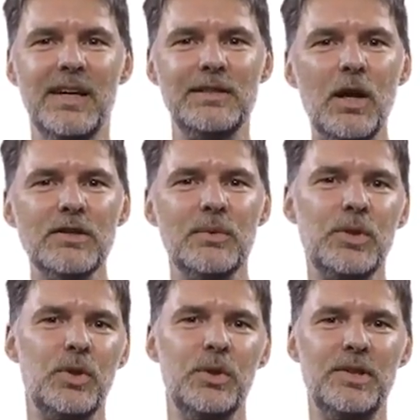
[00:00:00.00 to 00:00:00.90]
as long as it
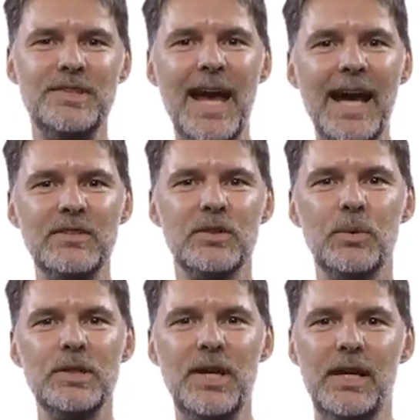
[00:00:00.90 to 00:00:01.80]
returns a task
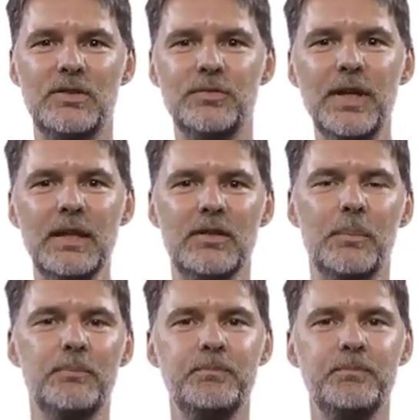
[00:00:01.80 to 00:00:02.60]
or a task event.